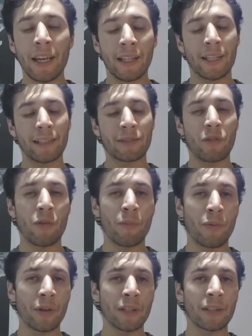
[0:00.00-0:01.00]
That's the whole
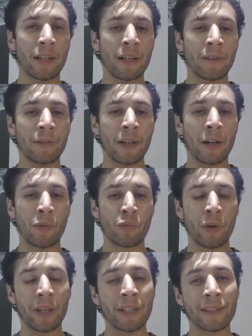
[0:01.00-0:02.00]
point of
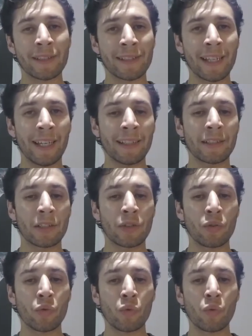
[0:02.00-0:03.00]
Run and Zen,
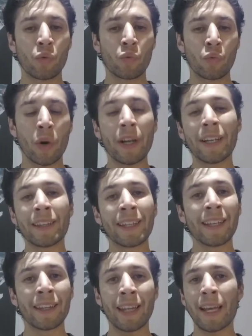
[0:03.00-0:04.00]
to run in the
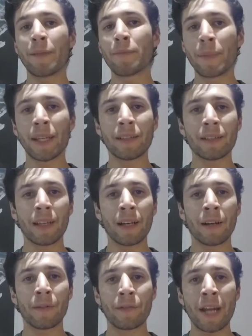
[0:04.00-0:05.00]
enlightenment
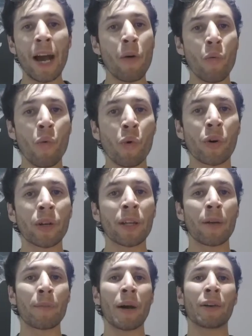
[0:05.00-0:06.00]
of not worrying
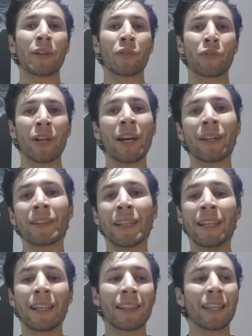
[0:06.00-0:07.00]
about it, or not
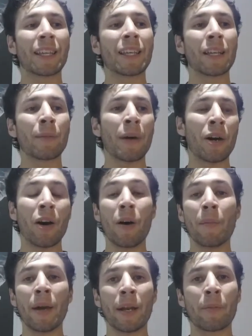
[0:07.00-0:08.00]
thinking about, oh
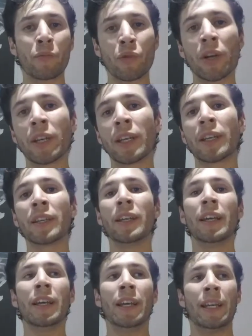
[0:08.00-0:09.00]
man, I'm running
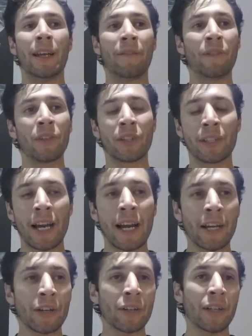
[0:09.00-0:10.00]
and I'm feeling
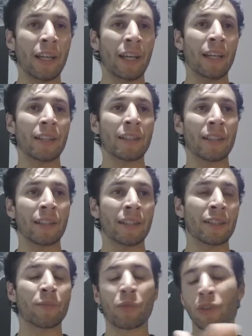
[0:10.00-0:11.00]
tired, and
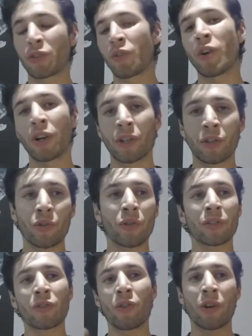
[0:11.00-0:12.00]
this sport is so hard to do,
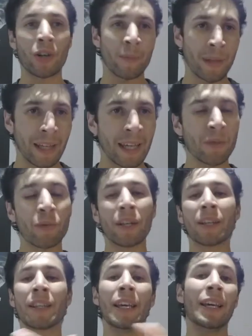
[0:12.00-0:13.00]
it's so hard to begin
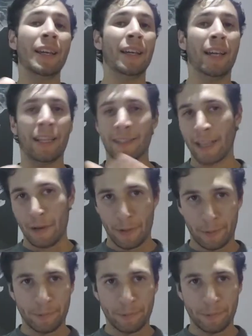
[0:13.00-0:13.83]
with, etc.